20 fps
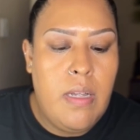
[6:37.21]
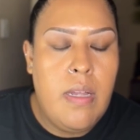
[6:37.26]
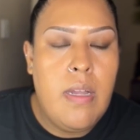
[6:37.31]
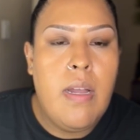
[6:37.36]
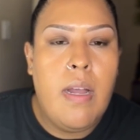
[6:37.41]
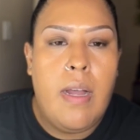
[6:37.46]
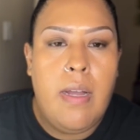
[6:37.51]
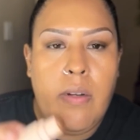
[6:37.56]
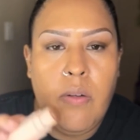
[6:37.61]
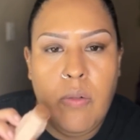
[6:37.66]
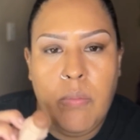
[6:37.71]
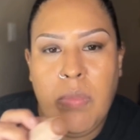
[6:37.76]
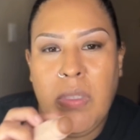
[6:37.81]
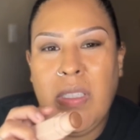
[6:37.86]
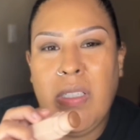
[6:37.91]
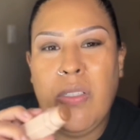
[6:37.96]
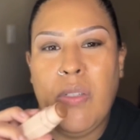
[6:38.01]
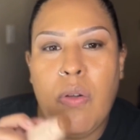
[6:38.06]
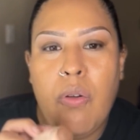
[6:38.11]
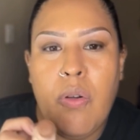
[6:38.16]
I normally
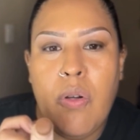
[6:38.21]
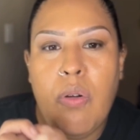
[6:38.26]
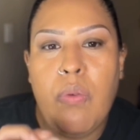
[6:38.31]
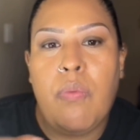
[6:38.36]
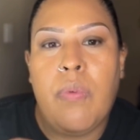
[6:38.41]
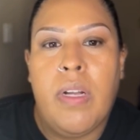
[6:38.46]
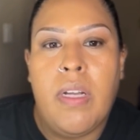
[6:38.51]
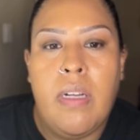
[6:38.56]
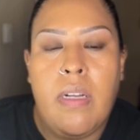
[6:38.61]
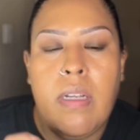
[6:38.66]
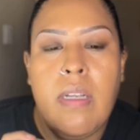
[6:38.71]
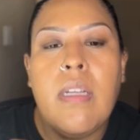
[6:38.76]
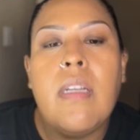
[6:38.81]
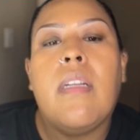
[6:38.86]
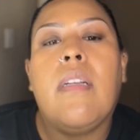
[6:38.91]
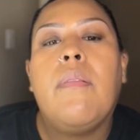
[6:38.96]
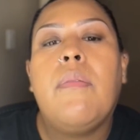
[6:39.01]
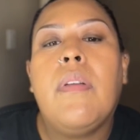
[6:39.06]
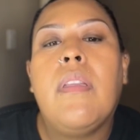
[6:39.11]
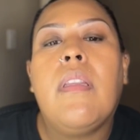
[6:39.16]
don't go right in it
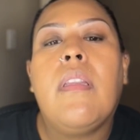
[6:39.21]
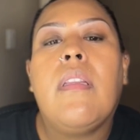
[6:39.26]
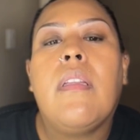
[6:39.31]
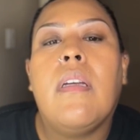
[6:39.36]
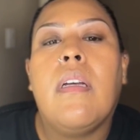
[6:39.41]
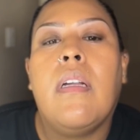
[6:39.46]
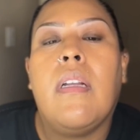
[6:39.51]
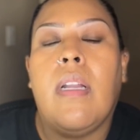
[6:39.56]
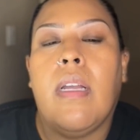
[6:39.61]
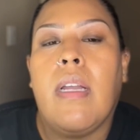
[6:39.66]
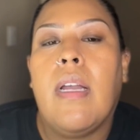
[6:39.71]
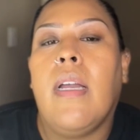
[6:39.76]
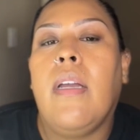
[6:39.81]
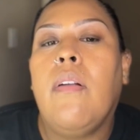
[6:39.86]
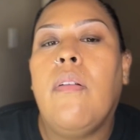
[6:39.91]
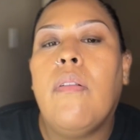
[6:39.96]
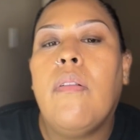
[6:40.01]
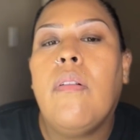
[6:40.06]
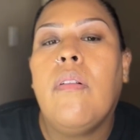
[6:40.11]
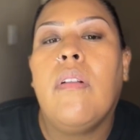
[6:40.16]
with like I don't
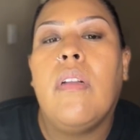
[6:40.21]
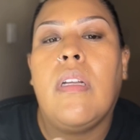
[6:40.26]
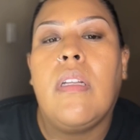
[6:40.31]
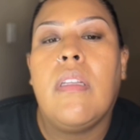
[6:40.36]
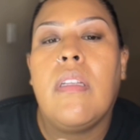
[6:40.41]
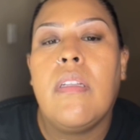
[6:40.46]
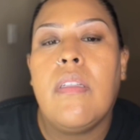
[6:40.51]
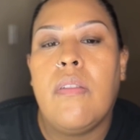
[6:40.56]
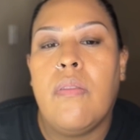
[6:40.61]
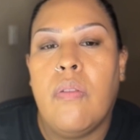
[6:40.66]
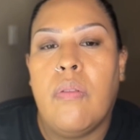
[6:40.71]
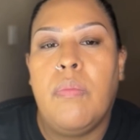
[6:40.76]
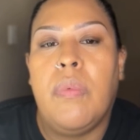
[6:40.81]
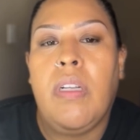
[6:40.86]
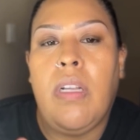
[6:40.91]
go like this normally.